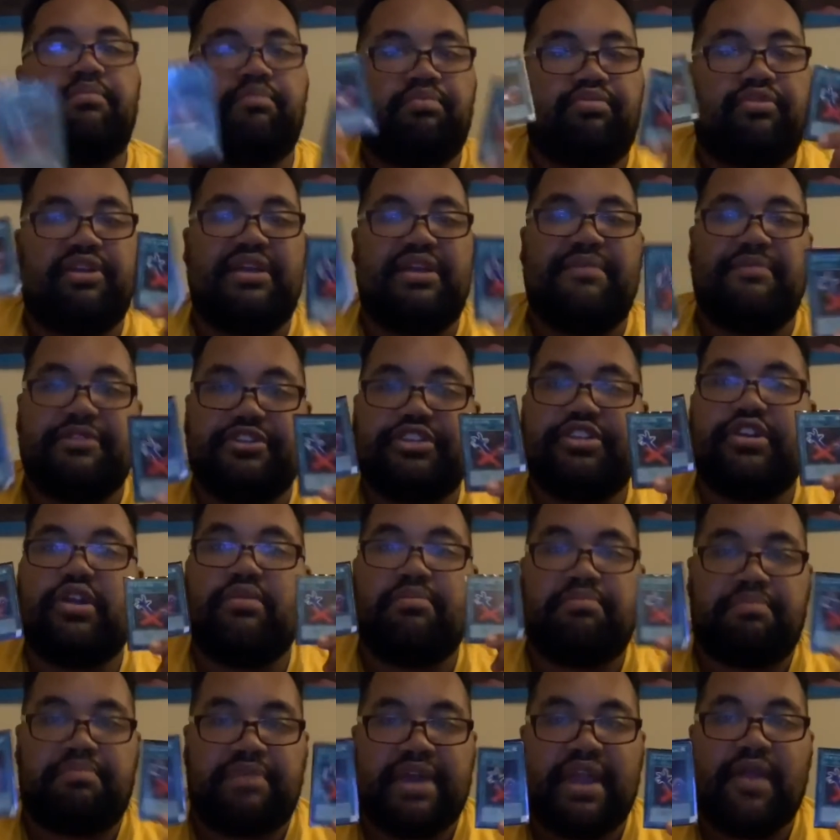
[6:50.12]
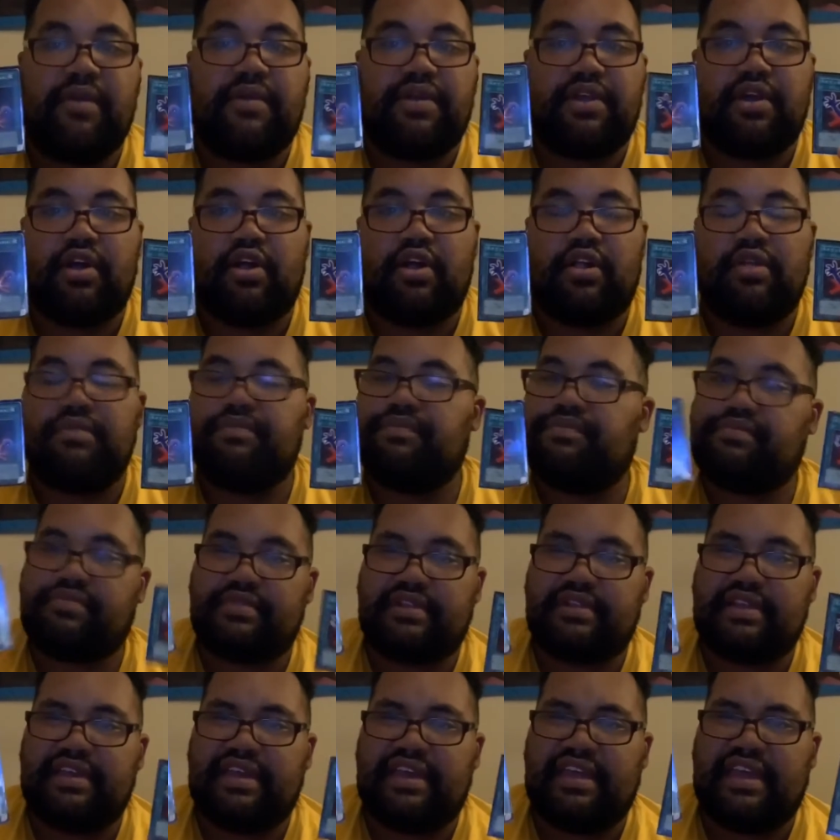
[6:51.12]
Premature Burial.
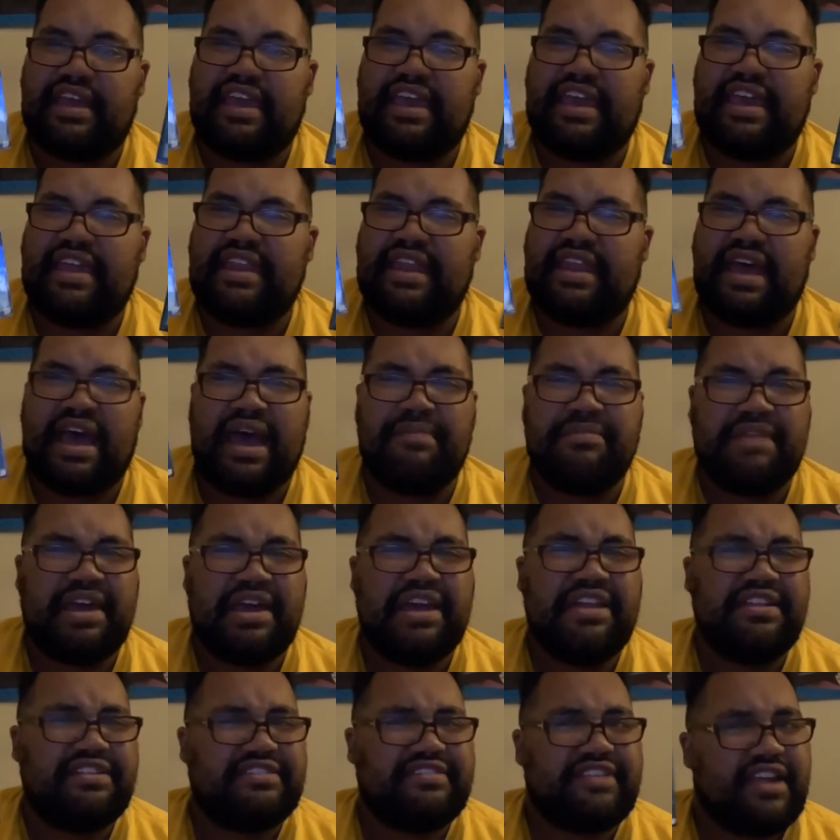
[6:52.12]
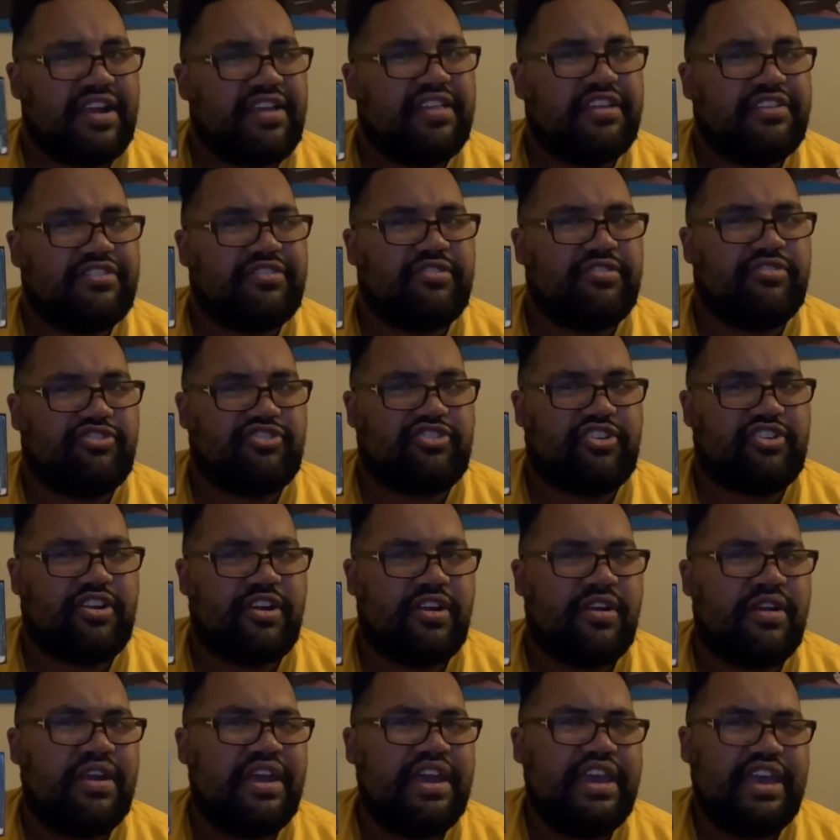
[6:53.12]
And I'm not entirely too
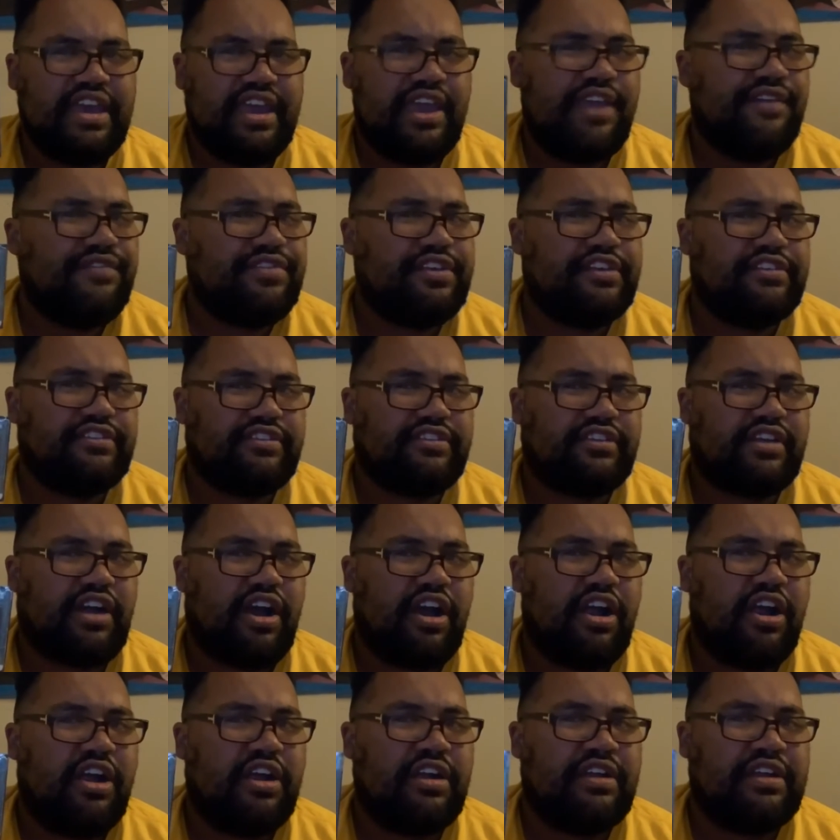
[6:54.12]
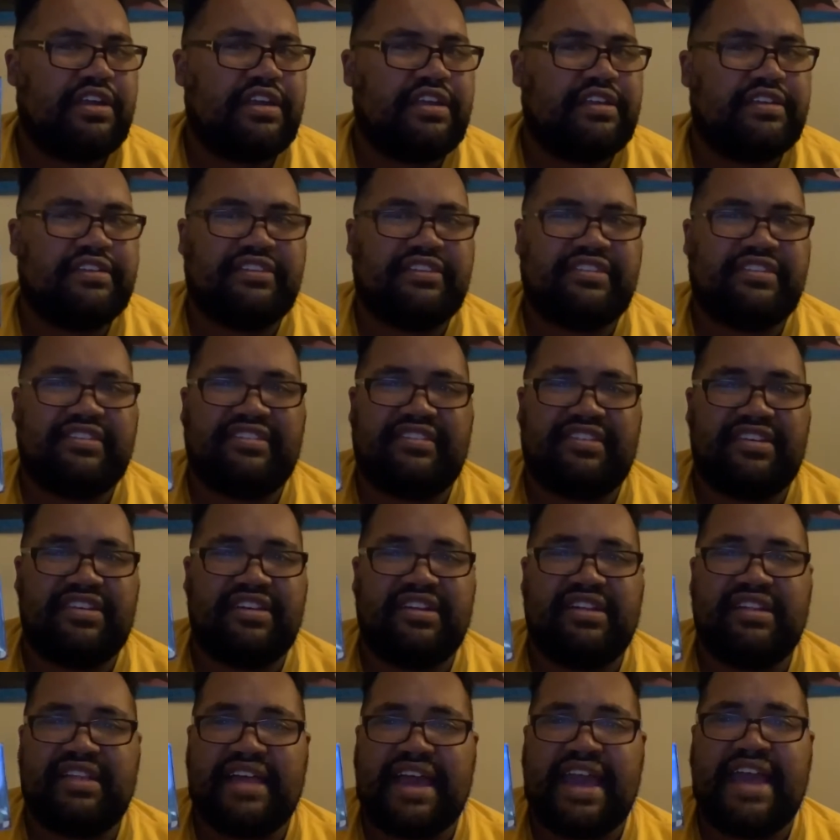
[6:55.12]
sure if this card
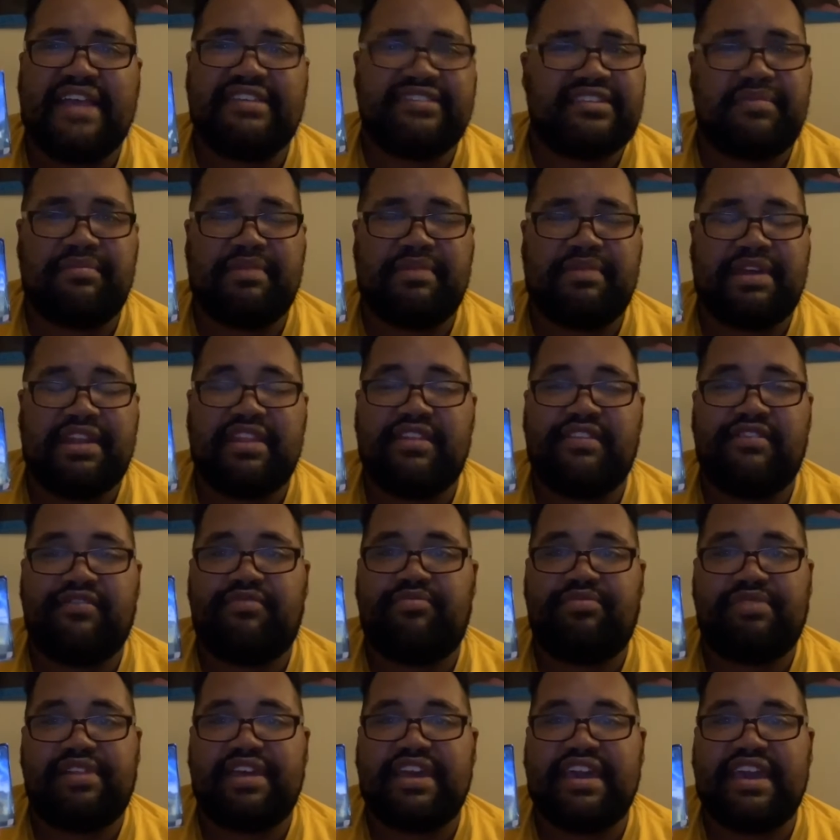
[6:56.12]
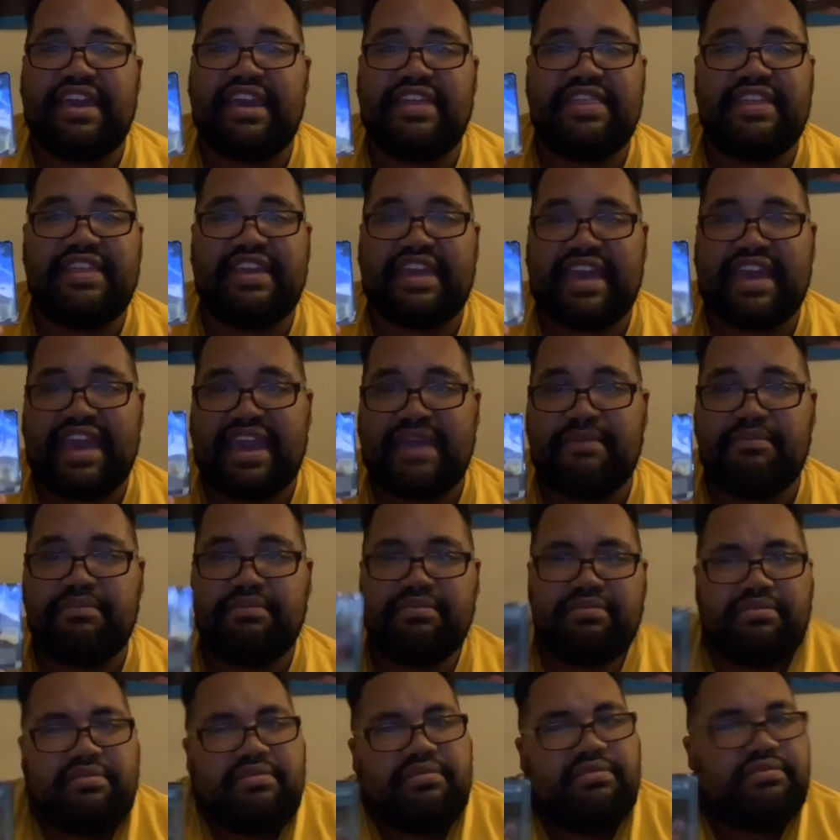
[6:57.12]
still has competitive play in the game.
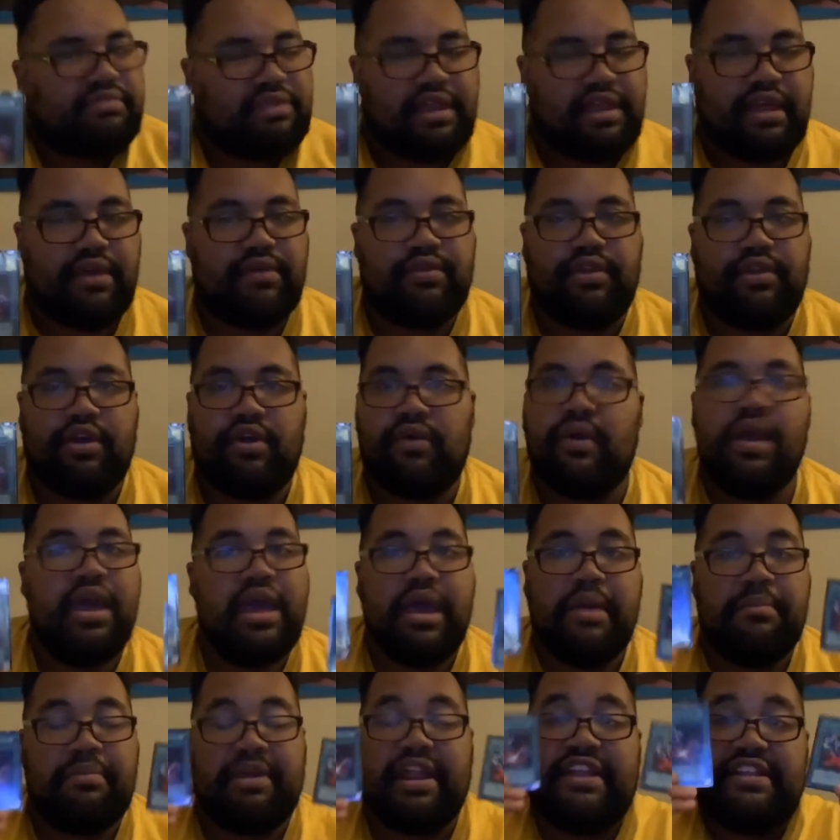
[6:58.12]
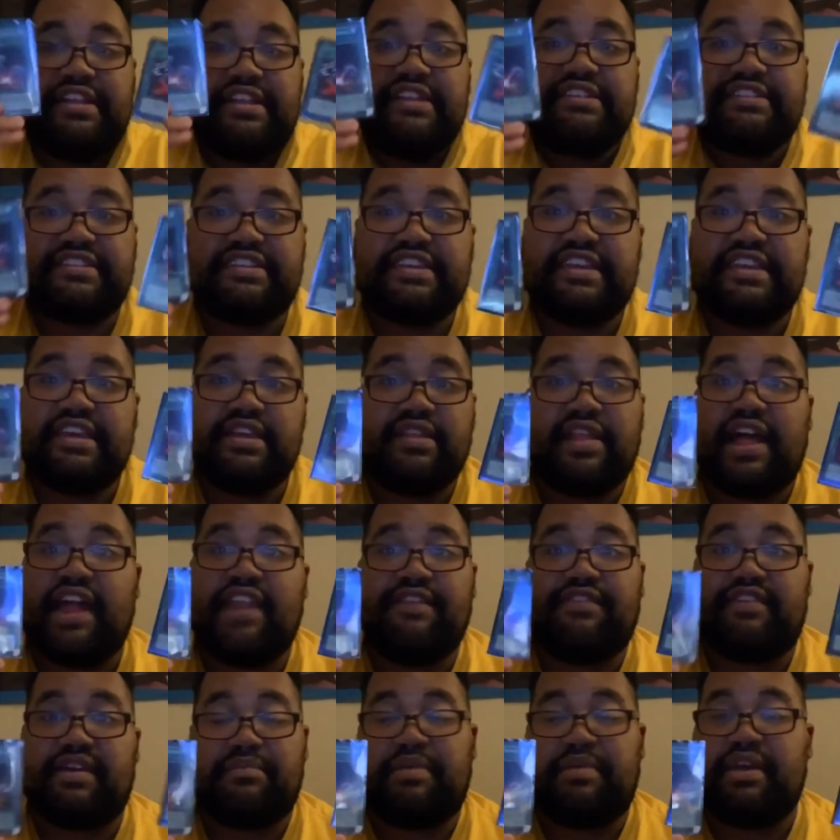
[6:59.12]
I don't know. But I did see a lot
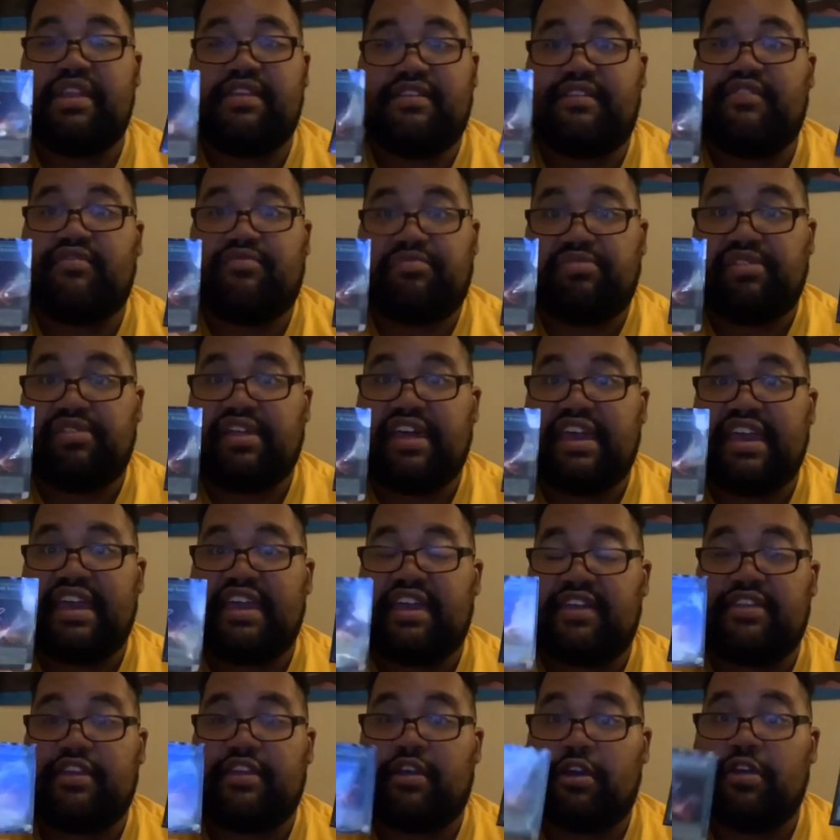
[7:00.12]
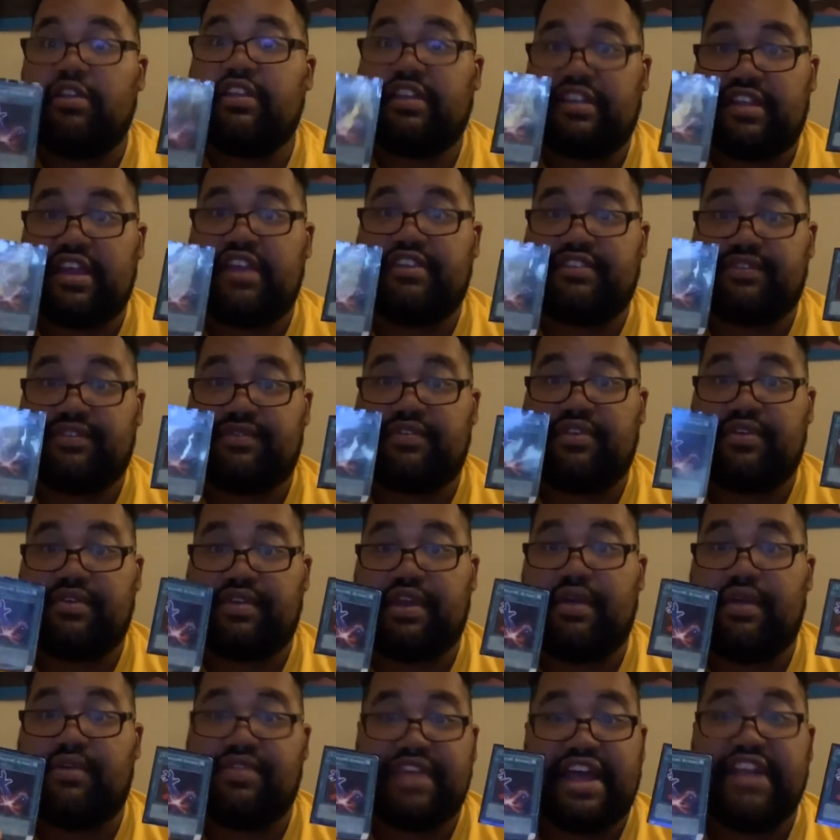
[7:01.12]
of competitive play in the early days of
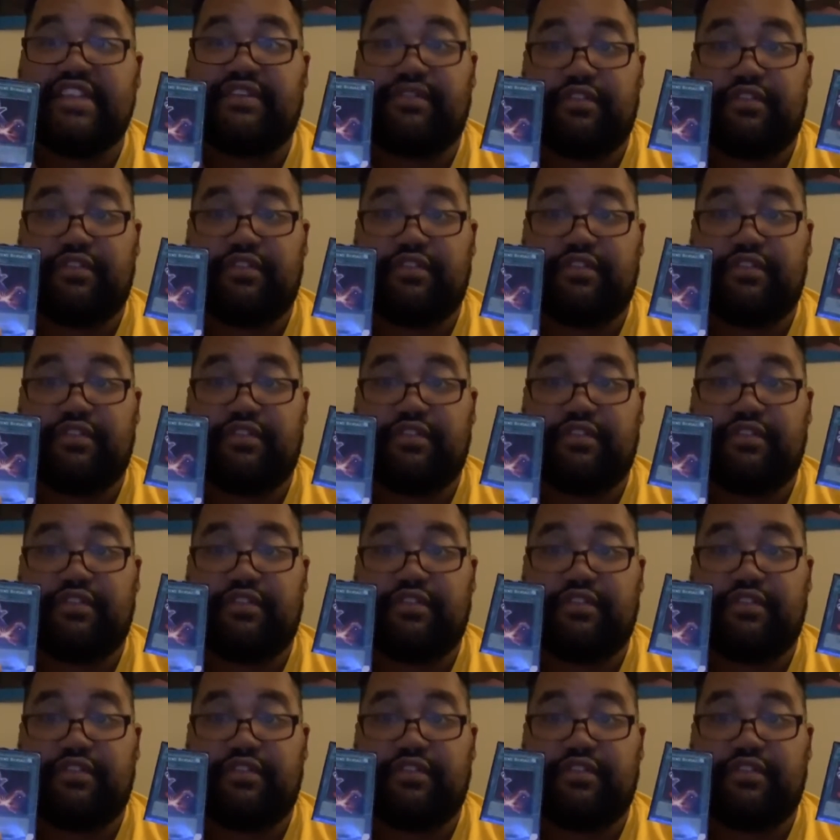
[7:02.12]
Yu-Gi-Oh! That's for